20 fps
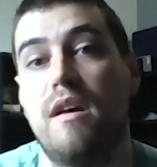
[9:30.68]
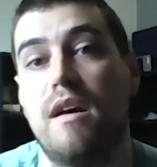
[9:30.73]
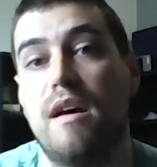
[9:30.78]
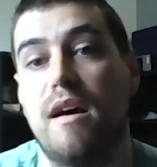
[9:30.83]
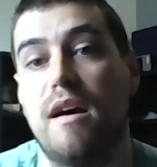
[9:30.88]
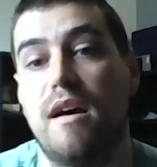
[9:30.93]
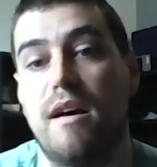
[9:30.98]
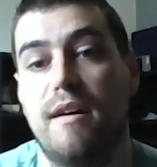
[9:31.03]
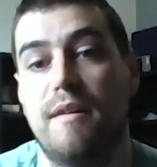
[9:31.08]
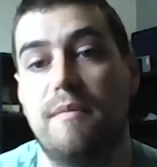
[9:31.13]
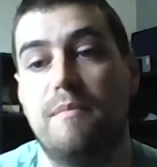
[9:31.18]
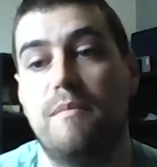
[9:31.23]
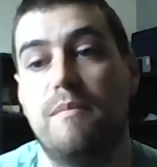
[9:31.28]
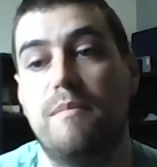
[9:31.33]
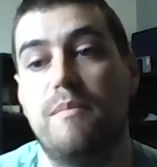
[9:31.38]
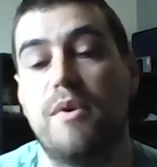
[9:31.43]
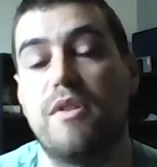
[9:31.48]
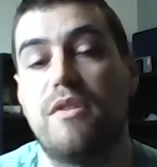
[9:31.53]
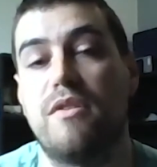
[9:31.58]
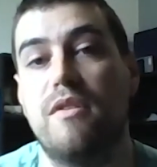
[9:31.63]

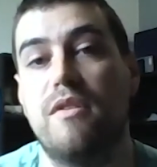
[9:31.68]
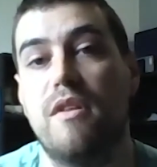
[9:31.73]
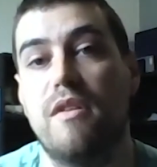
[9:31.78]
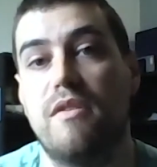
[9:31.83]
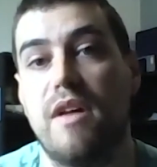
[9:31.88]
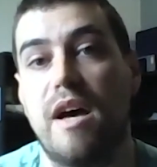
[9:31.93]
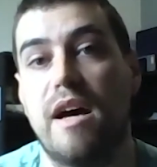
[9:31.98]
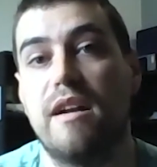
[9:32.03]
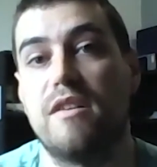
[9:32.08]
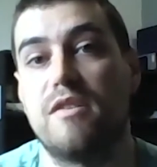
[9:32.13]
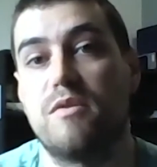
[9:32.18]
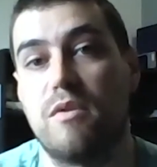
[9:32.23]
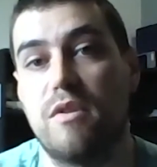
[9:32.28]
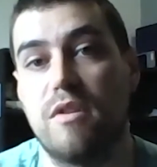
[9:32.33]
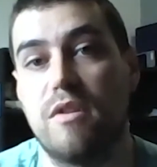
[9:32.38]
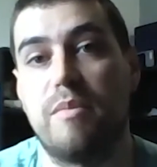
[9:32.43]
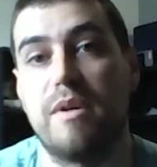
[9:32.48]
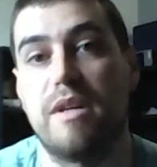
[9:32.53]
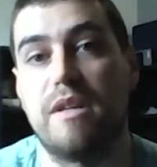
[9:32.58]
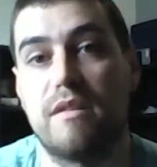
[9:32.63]
But that is one of
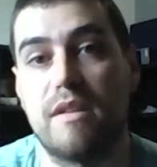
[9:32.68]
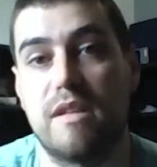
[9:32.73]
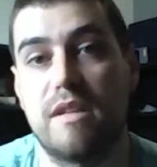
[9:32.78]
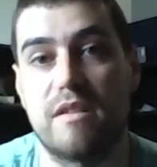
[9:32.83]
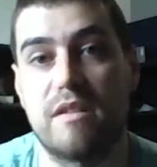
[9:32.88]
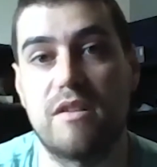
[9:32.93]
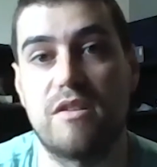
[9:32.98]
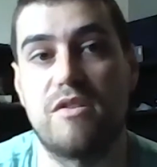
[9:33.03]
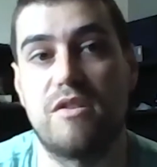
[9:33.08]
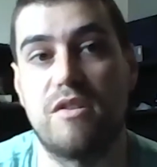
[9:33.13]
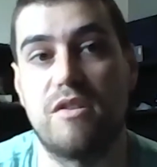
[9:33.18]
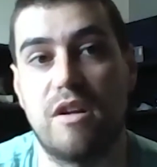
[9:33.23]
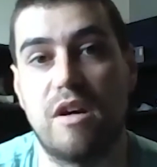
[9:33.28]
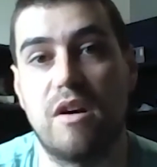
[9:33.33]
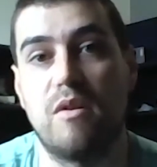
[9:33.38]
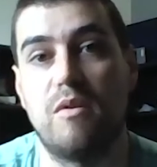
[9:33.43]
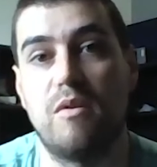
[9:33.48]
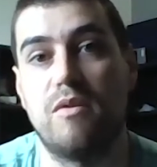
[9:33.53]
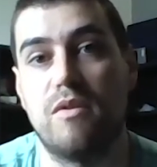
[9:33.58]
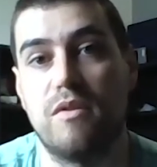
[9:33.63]
the big things that stood
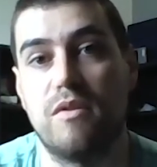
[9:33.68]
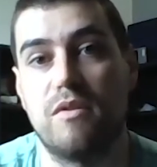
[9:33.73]
out,